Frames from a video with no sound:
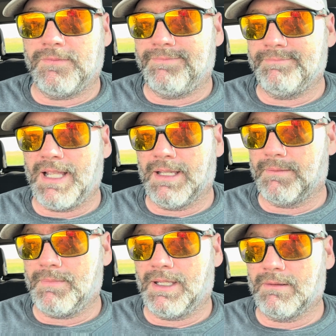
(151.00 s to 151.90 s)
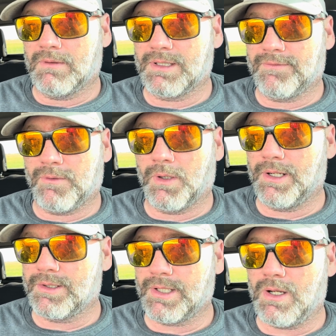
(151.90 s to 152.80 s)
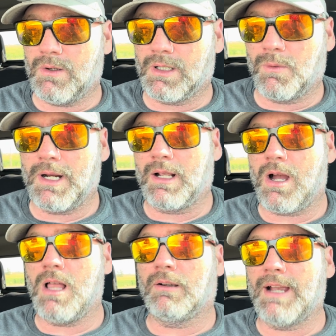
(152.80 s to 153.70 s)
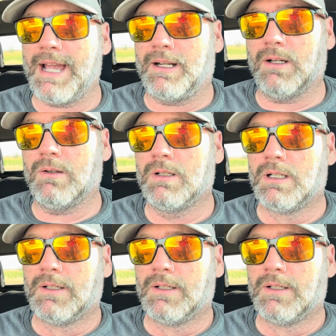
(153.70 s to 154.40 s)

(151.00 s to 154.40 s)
man, was it 4 years ago? On our way to Colorado,